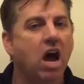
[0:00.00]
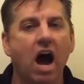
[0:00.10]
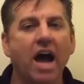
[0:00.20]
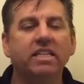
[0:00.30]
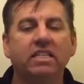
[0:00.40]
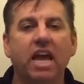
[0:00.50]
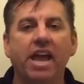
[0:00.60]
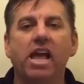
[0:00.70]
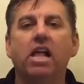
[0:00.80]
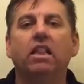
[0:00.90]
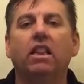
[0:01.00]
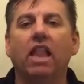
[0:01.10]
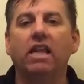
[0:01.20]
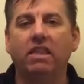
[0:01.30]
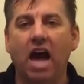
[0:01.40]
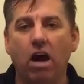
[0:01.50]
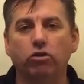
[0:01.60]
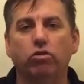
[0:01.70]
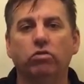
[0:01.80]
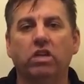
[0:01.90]
I say, let the
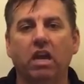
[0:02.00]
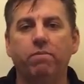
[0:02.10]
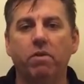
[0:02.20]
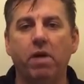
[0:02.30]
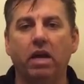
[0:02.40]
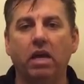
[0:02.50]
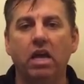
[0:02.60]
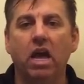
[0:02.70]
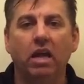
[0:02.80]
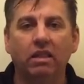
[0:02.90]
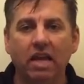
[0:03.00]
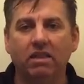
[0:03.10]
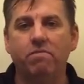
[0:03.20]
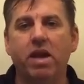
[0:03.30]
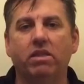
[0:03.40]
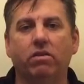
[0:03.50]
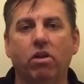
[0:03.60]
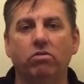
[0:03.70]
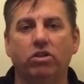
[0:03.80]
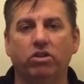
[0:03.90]
households keep the money, let them make their
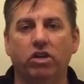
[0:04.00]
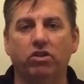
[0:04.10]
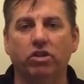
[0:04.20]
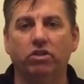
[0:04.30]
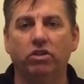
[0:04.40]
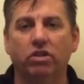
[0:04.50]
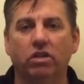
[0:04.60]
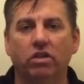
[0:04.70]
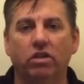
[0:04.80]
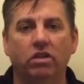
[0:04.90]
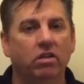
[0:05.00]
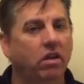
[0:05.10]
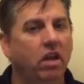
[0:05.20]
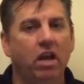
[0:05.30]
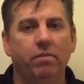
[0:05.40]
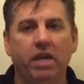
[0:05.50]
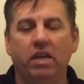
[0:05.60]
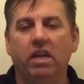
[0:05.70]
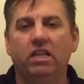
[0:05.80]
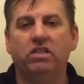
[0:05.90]
own decisions. I
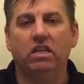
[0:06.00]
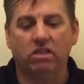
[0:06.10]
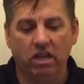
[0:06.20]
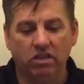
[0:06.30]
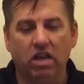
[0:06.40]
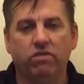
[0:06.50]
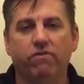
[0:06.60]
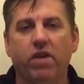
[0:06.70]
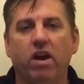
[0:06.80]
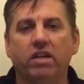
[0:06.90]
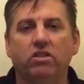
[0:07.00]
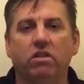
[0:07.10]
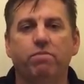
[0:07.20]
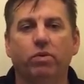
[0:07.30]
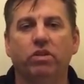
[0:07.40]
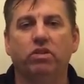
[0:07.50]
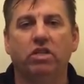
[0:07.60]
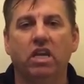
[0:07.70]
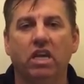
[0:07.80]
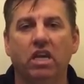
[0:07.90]
mean, it's very simple to
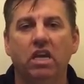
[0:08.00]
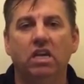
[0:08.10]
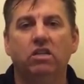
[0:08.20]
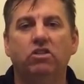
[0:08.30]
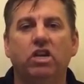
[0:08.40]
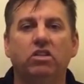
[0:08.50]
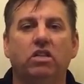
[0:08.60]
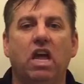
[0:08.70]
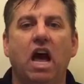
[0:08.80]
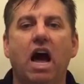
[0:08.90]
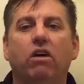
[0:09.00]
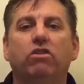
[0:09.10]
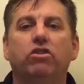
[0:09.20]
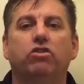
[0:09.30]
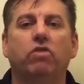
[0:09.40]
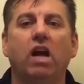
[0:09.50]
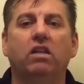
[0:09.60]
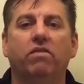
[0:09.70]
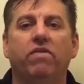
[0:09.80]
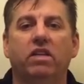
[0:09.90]
see just how
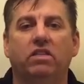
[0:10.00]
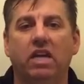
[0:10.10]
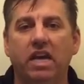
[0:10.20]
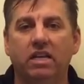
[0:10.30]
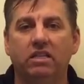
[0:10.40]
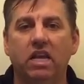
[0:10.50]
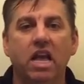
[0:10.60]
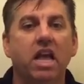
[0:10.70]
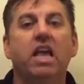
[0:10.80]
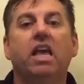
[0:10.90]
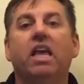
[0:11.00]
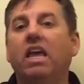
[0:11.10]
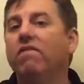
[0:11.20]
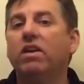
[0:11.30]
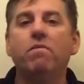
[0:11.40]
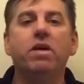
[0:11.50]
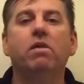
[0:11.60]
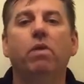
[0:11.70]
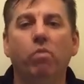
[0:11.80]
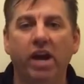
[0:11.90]
destructive this is. Even a
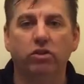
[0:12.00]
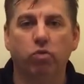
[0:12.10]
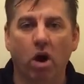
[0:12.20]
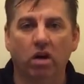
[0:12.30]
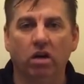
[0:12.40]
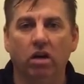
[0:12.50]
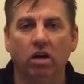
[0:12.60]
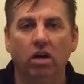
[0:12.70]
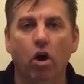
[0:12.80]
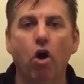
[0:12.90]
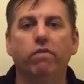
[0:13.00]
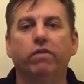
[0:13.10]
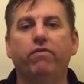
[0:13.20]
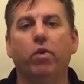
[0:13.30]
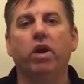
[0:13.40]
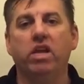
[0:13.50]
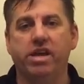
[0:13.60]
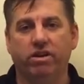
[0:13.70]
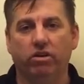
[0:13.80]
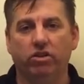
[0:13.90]
minimum wage worker over 40
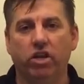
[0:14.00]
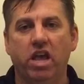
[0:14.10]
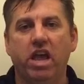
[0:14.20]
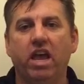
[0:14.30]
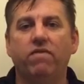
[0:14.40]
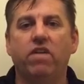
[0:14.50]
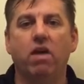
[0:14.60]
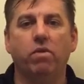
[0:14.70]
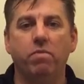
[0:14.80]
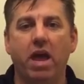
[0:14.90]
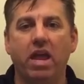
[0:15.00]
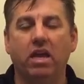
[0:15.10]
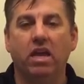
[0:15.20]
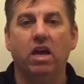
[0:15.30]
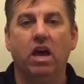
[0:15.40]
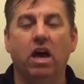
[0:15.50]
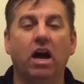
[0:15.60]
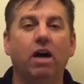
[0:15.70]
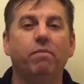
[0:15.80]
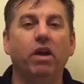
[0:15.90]
years, if they would make
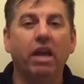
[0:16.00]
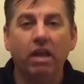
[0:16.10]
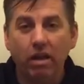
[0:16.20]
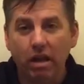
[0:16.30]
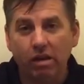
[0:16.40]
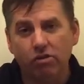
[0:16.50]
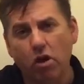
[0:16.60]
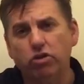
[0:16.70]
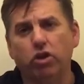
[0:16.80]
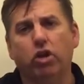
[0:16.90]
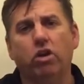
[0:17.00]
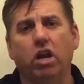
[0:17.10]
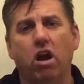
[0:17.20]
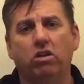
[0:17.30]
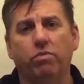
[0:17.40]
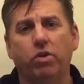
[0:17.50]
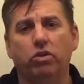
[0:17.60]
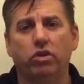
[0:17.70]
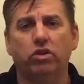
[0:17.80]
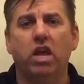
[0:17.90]
in Social Security
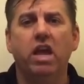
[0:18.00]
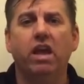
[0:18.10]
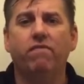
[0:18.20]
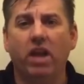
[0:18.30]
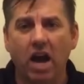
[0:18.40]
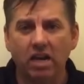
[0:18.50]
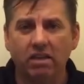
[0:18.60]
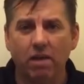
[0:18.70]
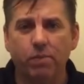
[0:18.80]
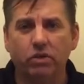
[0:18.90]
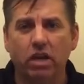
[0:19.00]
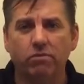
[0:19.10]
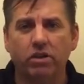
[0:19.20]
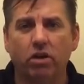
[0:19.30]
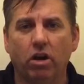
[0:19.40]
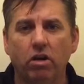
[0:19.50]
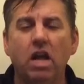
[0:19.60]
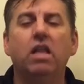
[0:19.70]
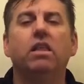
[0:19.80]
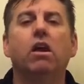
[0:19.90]
contributions, if they got a 10% return,
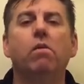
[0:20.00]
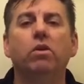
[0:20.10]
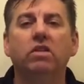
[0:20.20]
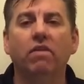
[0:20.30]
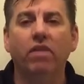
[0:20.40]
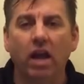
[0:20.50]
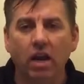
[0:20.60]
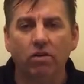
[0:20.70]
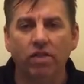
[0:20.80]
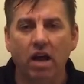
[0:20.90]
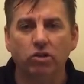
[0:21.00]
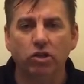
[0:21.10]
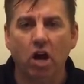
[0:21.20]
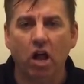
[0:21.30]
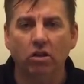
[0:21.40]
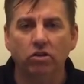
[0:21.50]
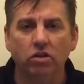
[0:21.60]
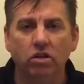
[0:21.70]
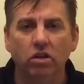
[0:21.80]
they'd almost have $900,000.